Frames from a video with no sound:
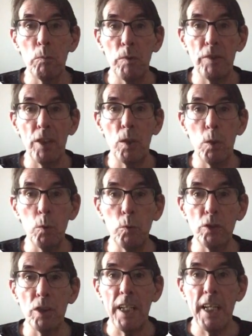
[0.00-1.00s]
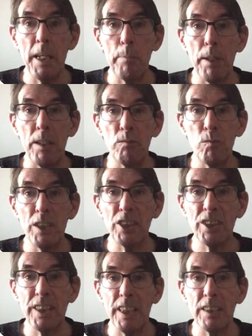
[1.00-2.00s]
with the ultra-hip
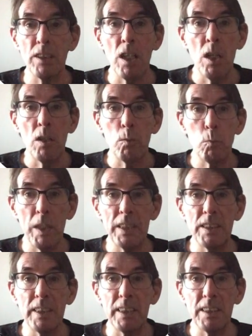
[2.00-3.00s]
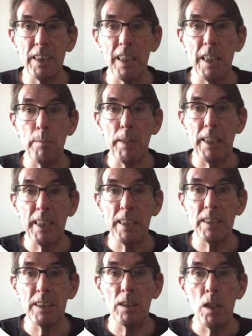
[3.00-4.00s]
rich kids wasting time by
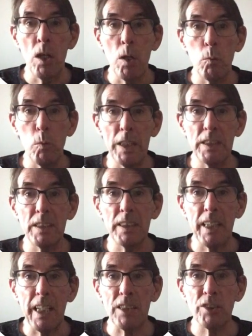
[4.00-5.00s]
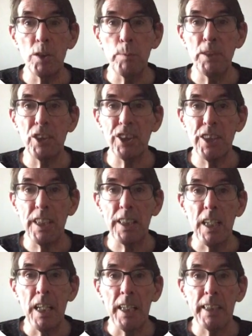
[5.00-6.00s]
getting wasted at super-chick
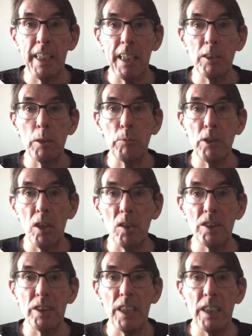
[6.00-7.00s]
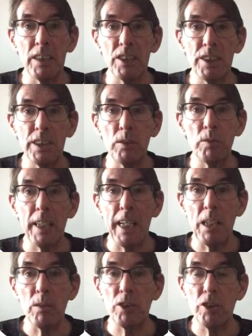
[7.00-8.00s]
Camden College in
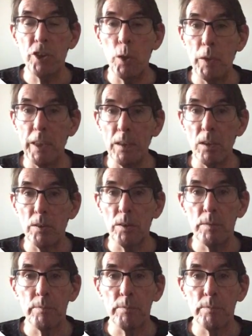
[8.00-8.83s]
chilled-out New England.